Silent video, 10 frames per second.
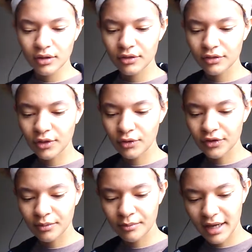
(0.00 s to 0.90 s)

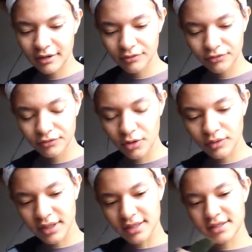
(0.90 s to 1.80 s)
their main
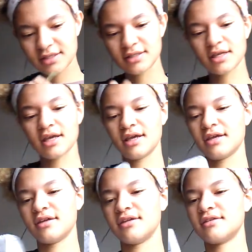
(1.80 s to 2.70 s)
focus
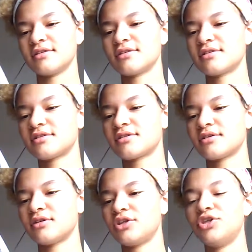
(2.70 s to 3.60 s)
is
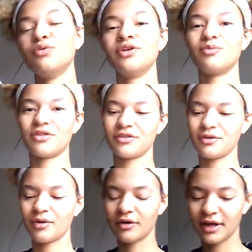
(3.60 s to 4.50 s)
union with
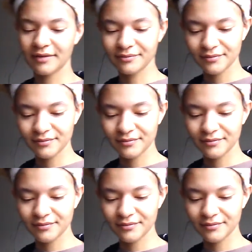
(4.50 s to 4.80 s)
you. Okay.